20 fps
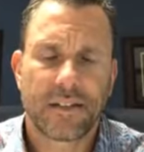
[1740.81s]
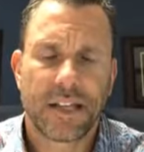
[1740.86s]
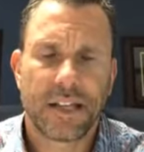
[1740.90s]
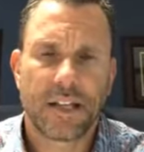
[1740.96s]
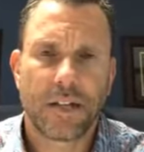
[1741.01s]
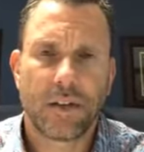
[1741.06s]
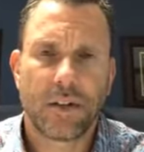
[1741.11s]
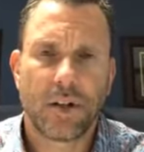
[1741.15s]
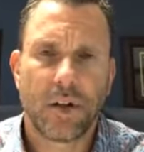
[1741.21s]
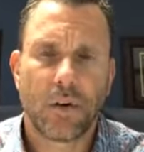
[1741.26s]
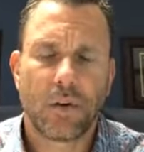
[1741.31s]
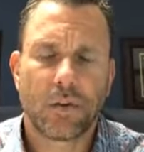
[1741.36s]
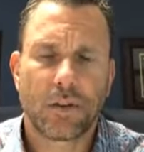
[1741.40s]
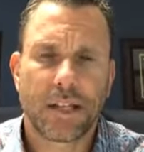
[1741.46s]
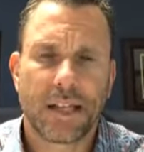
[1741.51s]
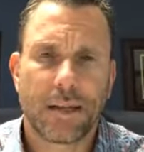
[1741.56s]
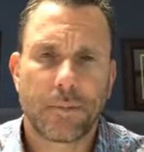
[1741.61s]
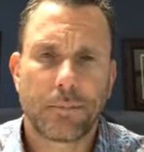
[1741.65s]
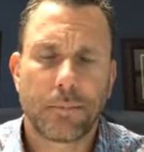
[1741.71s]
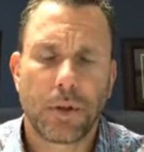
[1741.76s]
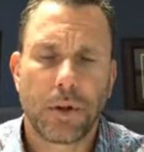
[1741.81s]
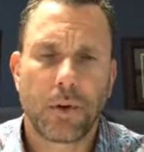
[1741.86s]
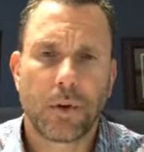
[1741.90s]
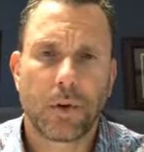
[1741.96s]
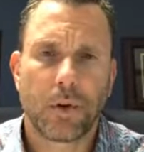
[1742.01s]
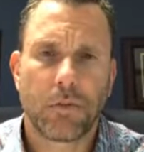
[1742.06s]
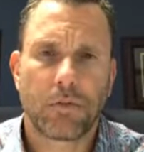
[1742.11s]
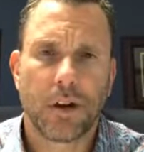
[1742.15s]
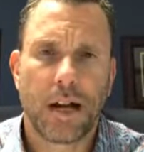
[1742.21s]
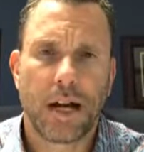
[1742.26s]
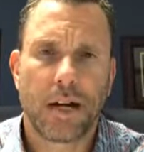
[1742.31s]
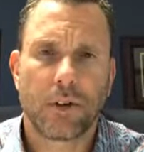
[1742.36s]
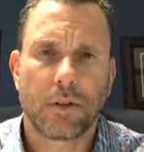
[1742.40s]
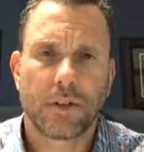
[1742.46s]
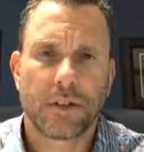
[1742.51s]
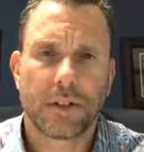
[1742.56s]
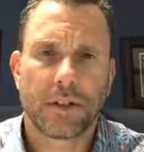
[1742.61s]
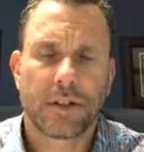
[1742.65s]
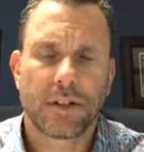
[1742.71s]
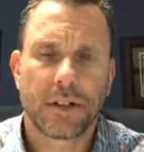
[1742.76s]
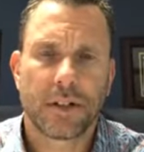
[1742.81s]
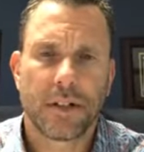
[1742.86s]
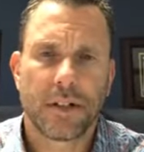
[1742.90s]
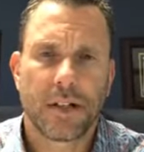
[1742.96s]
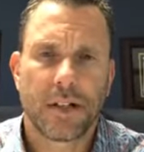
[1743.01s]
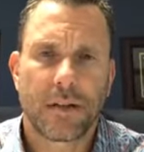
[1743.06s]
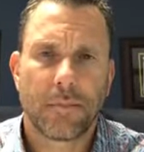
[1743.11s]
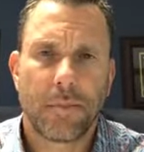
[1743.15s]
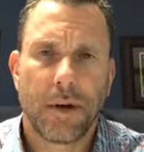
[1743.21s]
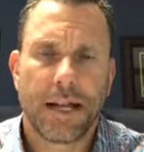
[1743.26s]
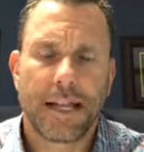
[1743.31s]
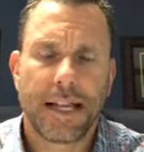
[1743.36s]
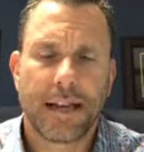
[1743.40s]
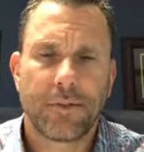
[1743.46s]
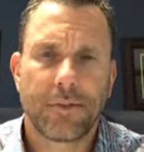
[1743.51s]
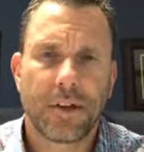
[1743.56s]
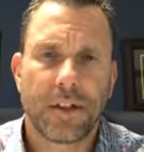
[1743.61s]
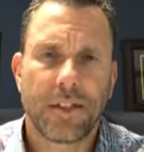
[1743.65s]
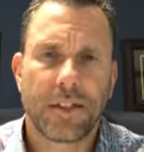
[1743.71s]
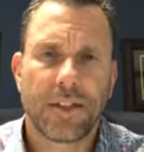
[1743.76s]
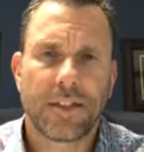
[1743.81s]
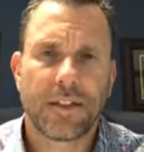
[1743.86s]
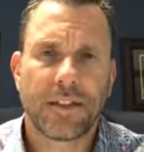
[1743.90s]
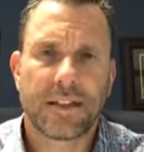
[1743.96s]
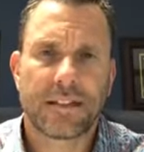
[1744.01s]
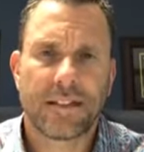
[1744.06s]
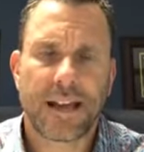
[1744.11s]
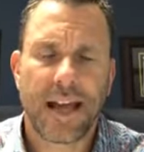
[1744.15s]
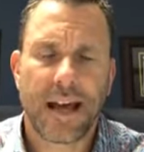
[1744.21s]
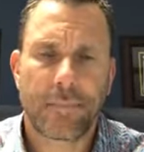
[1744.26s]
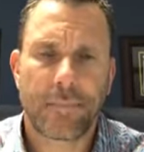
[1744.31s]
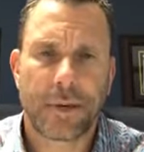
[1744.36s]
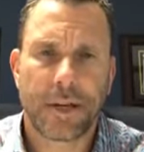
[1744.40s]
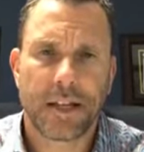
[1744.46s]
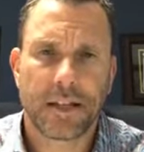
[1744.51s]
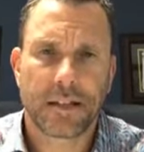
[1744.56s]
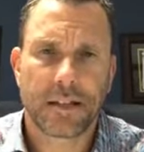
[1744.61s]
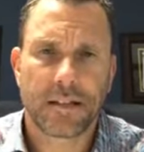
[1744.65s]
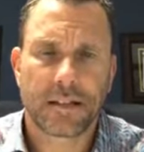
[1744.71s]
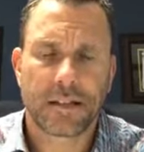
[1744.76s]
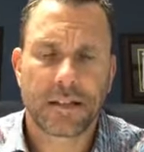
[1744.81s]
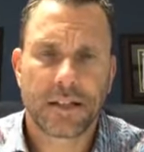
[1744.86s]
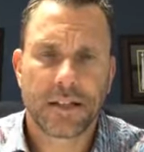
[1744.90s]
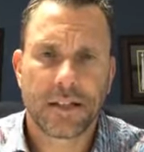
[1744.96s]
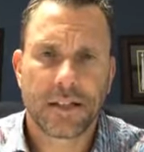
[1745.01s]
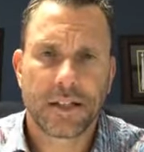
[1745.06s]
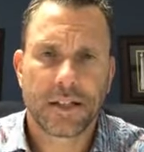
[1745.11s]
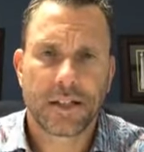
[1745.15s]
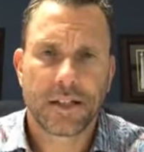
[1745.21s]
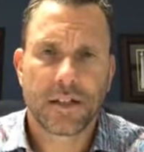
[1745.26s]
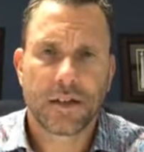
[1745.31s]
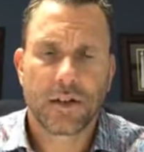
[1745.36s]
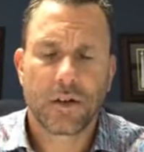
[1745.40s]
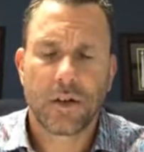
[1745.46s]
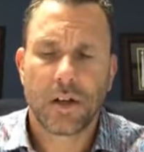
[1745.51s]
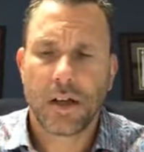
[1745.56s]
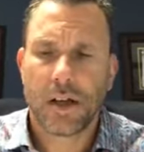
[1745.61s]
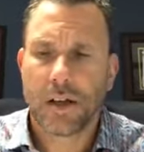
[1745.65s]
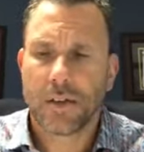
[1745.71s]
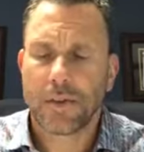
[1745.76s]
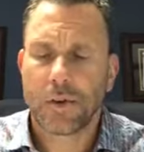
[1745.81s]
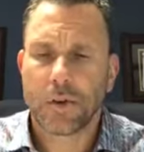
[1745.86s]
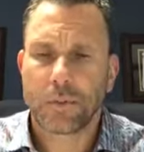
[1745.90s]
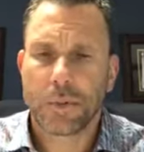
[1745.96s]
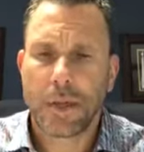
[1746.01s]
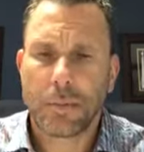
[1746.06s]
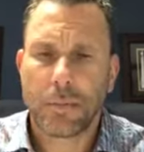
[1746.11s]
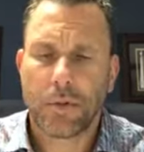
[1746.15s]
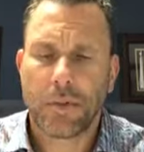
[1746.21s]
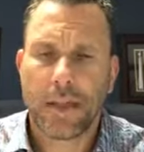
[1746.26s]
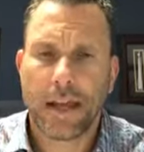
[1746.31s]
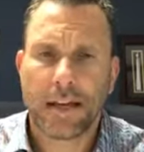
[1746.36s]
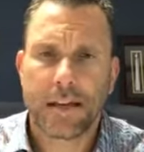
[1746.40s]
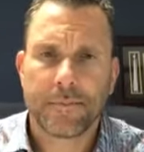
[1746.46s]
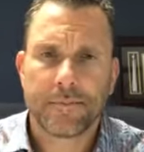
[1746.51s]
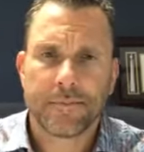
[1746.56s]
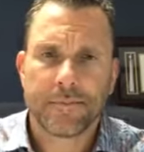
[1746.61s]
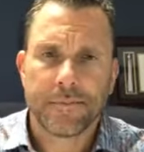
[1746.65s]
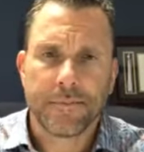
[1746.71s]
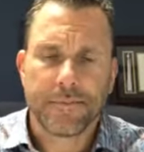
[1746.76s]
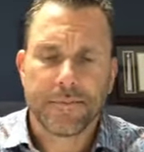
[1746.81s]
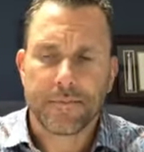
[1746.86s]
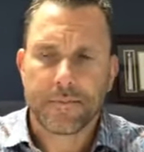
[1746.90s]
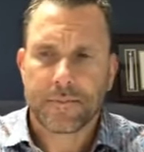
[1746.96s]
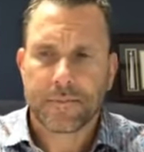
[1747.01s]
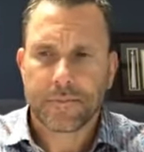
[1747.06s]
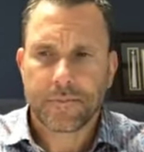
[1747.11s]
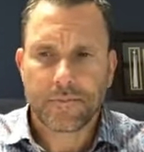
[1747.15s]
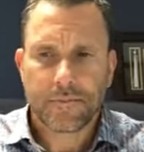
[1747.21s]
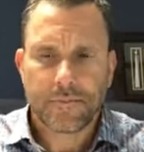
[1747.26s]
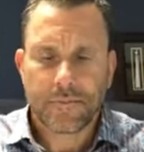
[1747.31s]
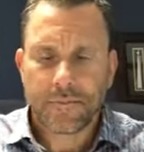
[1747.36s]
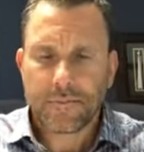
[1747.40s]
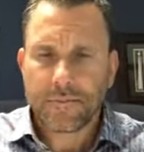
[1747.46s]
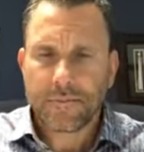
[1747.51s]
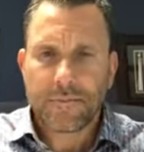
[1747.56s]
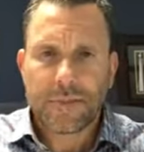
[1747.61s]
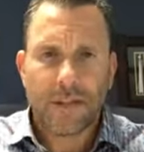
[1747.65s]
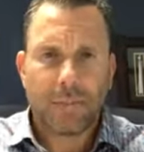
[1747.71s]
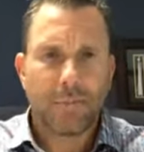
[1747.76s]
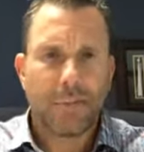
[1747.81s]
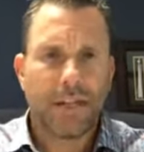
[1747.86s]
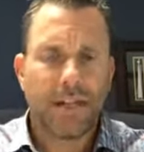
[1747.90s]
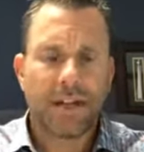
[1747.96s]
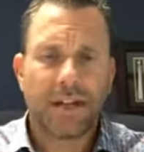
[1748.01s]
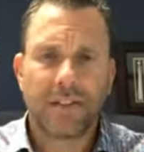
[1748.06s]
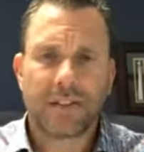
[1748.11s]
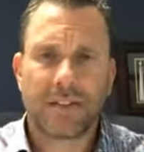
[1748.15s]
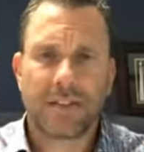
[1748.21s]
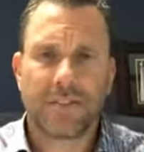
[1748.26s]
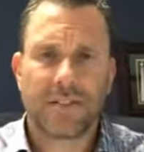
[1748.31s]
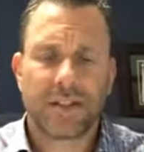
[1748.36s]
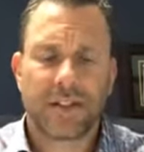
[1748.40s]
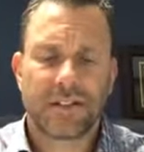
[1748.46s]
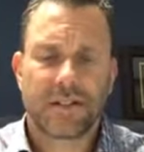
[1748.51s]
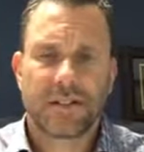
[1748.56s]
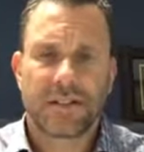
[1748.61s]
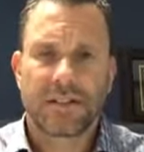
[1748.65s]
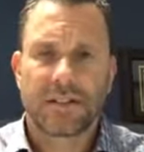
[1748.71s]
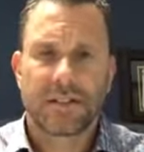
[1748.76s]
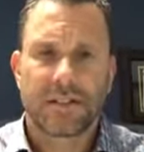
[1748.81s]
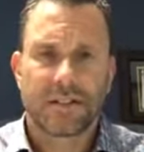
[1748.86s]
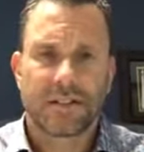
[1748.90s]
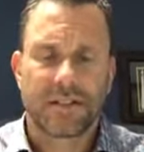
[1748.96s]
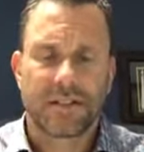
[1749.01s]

that you don't get blown around by everything that's happening. You know, there's people that, because of this